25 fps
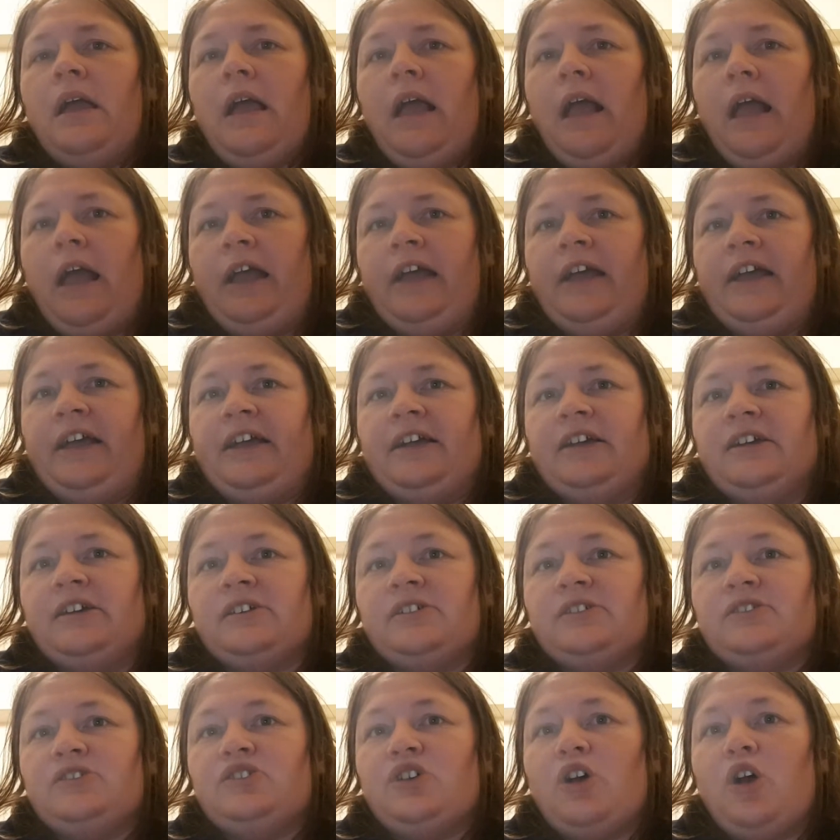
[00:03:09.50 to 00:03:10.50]

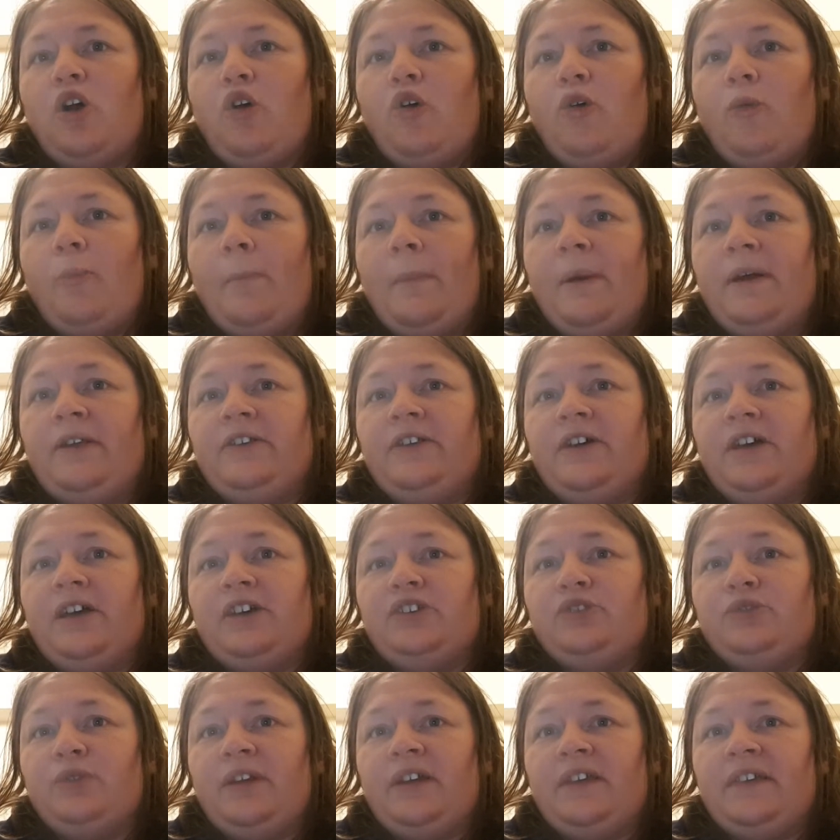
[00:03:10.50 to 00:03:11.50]
And on Monday,
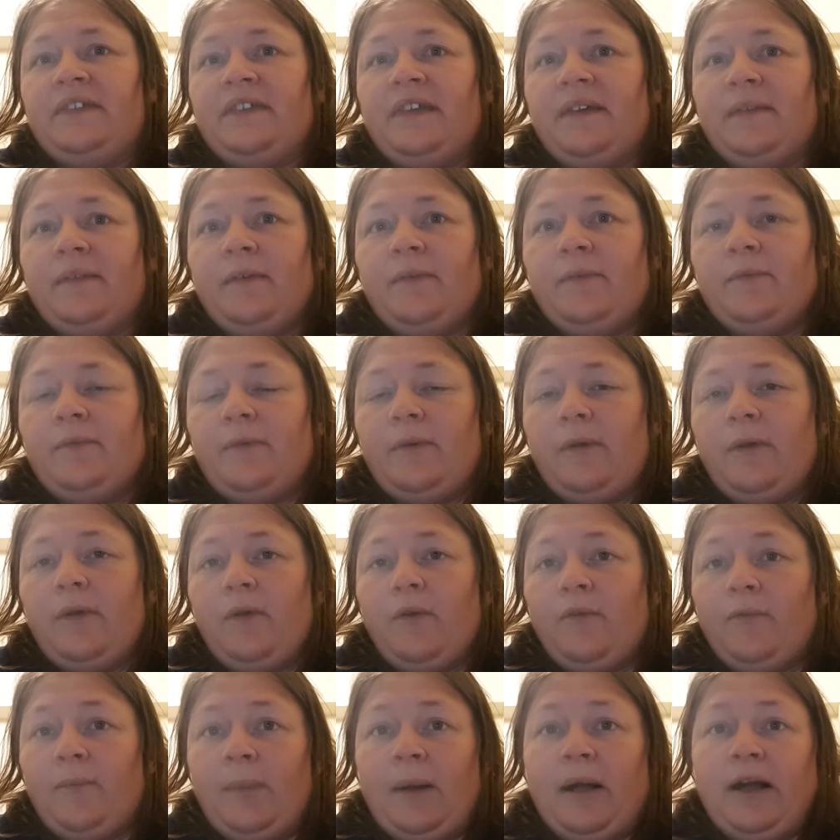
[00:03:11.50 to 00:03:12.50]
27th
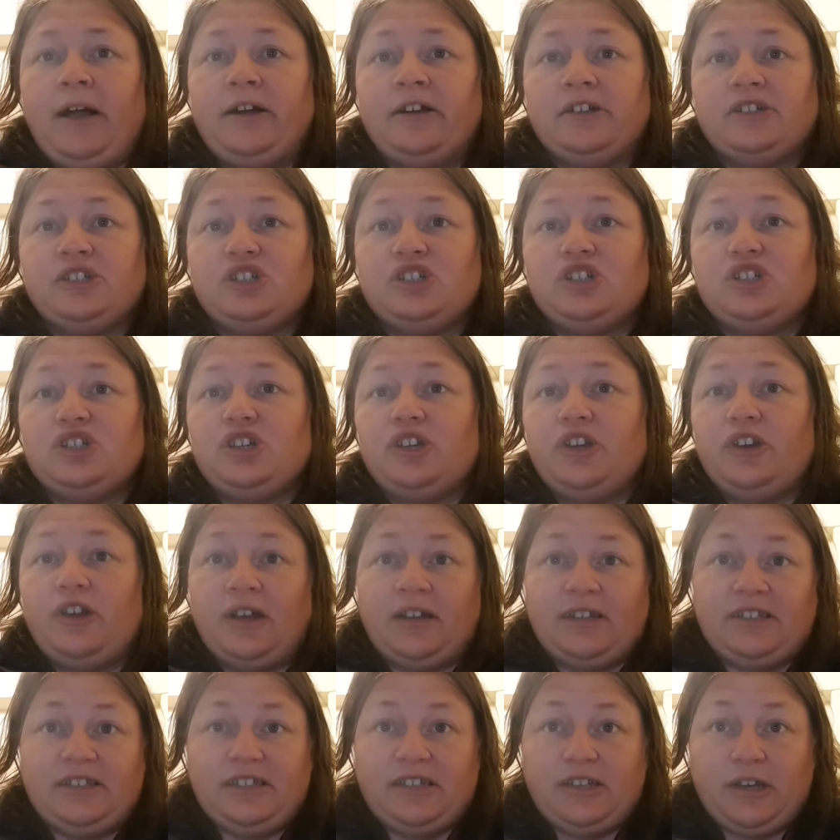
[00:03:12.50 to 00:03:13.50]
of March,
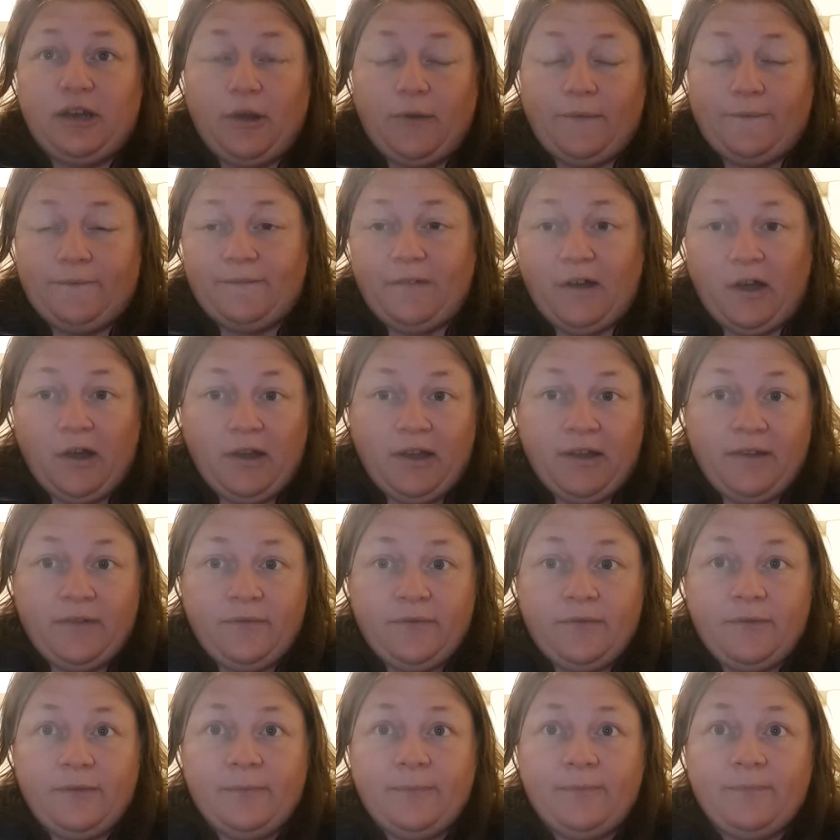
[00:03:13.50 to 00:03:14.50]

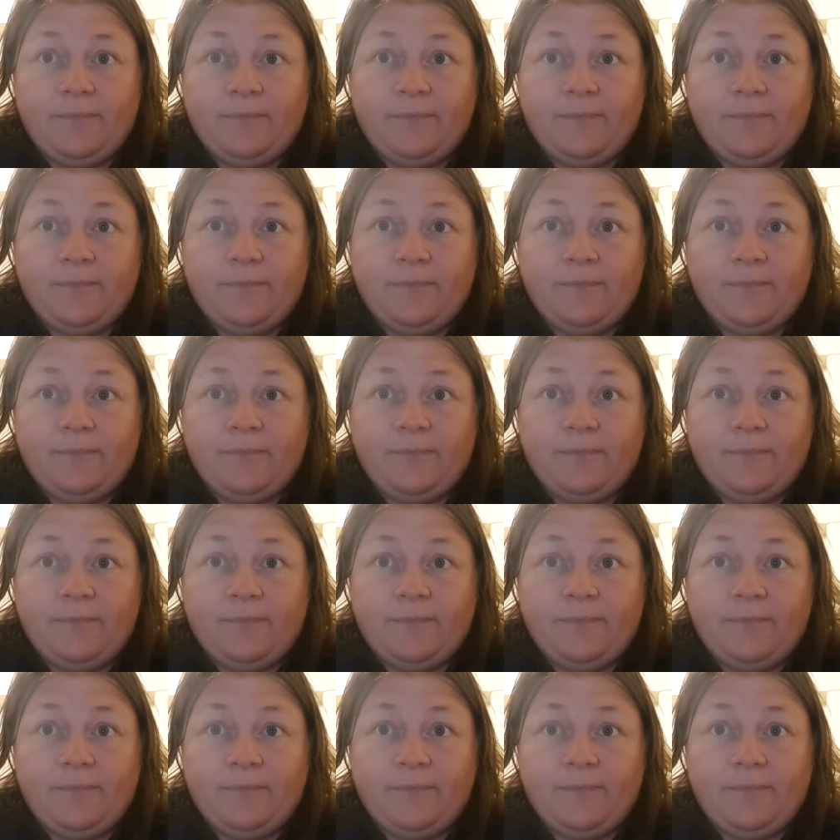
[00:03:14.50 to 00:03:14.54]
1905,